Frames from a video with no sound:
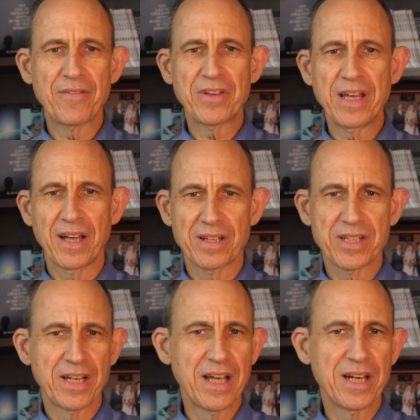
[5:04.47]
kings,
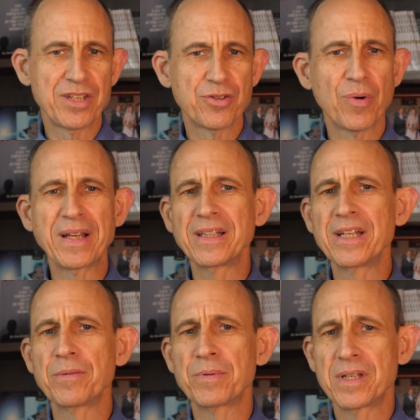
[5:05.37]
and yet he's
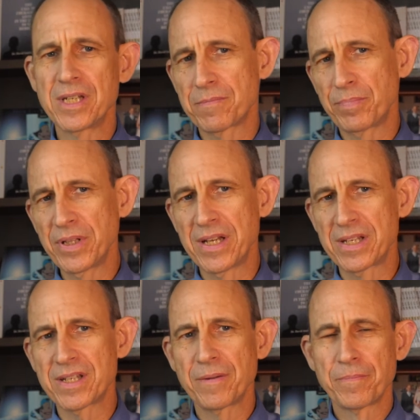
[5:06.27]
greatly
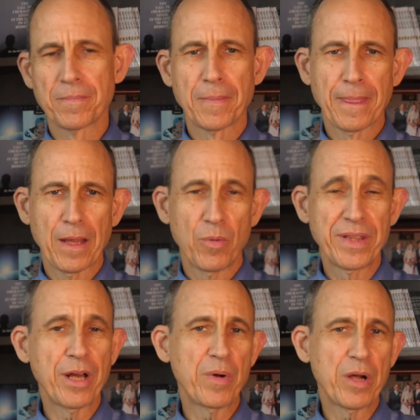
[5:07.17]
displeased when
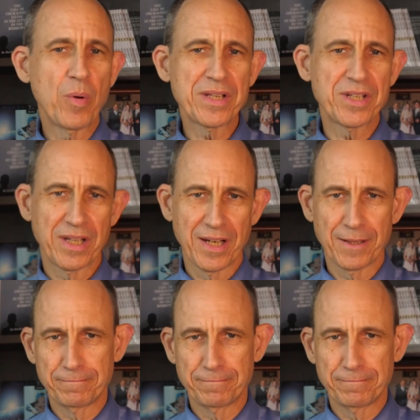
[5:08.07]
they request a king.